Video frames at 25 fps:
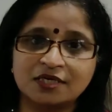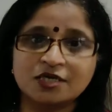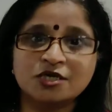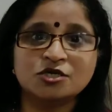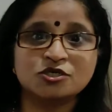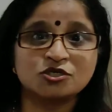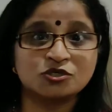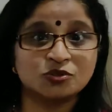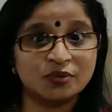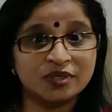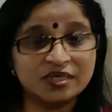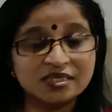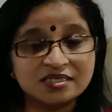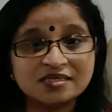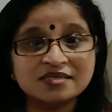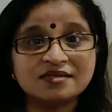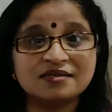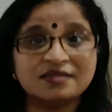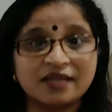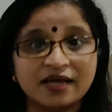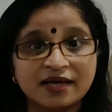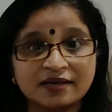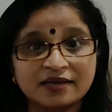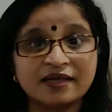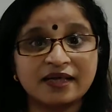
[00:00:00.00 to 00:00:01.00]
So isn't
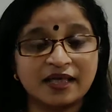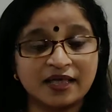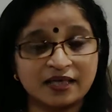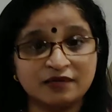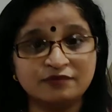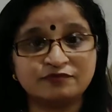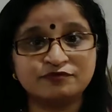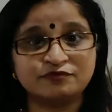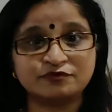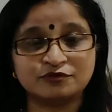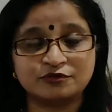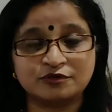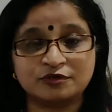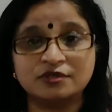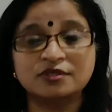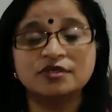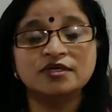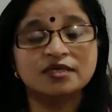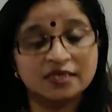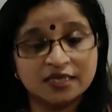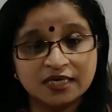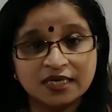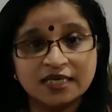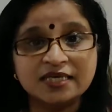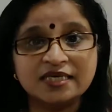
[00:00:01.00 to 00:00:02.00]
that helpful?
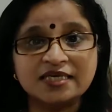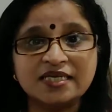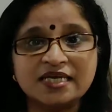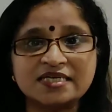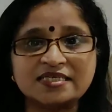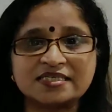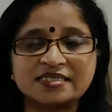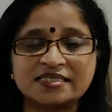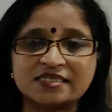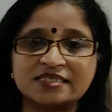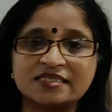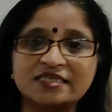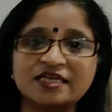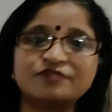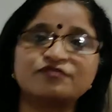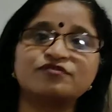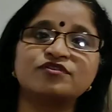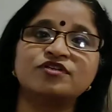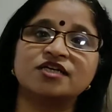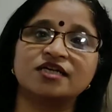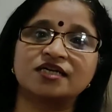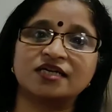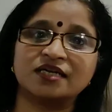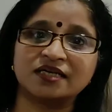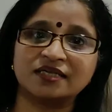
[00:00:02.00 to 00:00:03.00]
Yes,
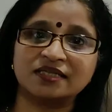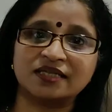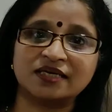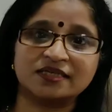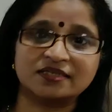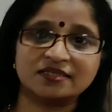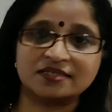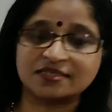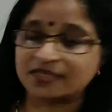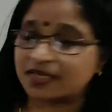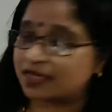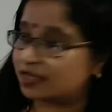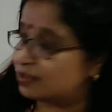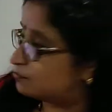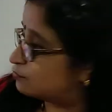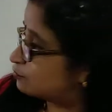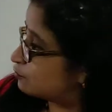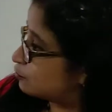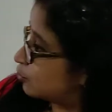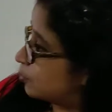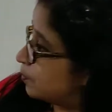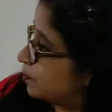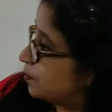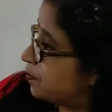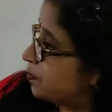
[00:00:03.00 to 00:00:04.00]
definitely that is
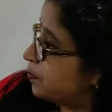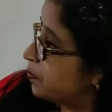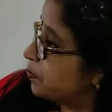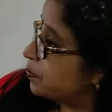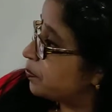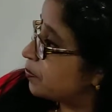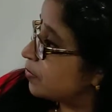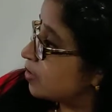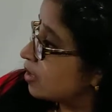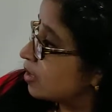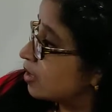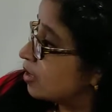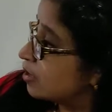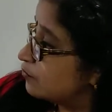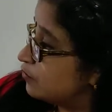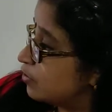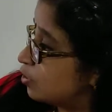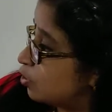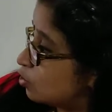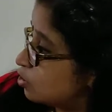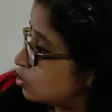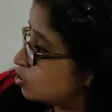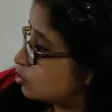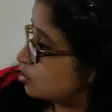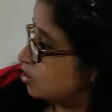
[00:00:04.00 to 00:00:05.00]
helpful. We
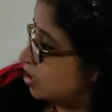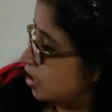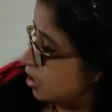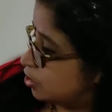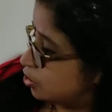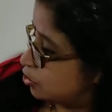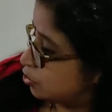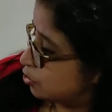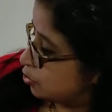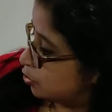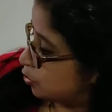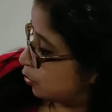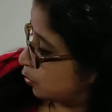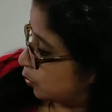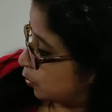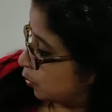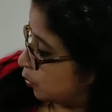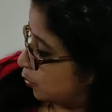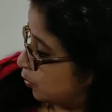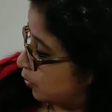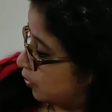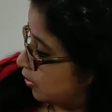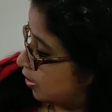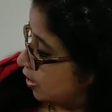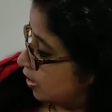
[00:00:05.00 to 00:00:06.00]
also need to know
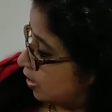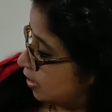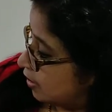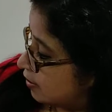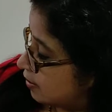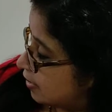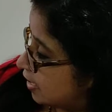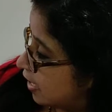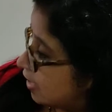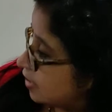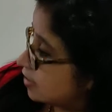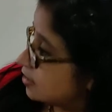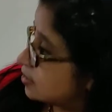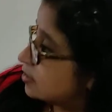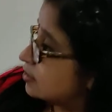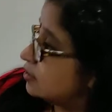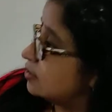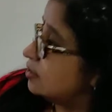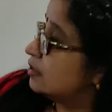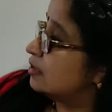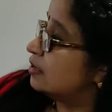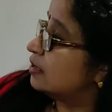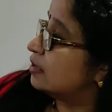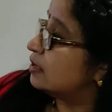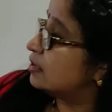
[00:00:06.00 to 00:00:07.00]
that
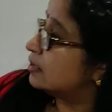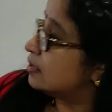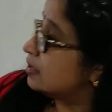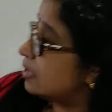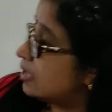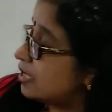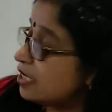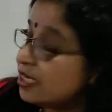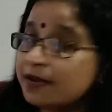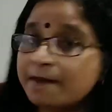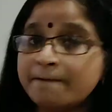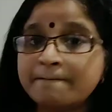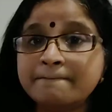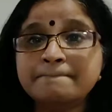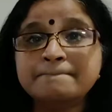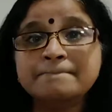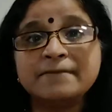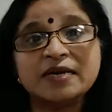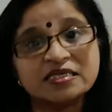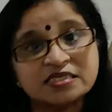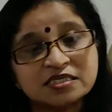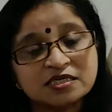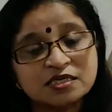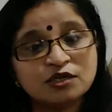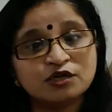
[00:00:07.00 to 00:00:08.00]
the
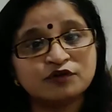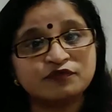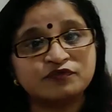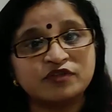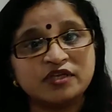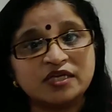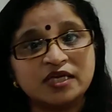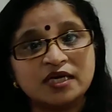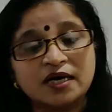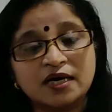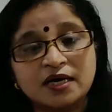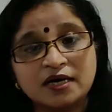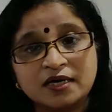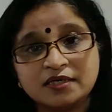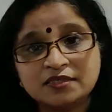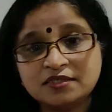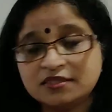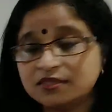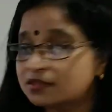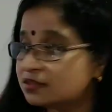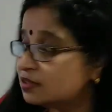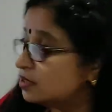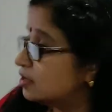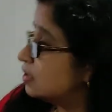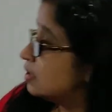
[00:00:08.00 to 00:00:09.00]
muscle of the heart
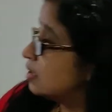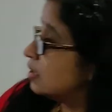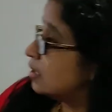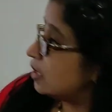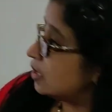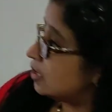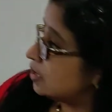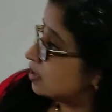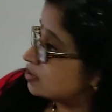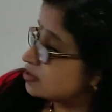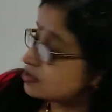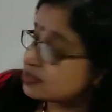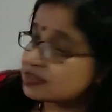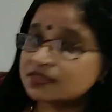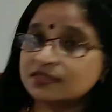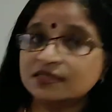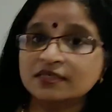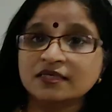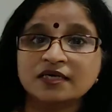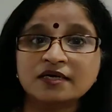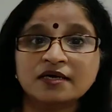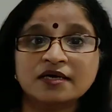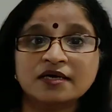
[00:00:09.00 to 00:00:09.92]
is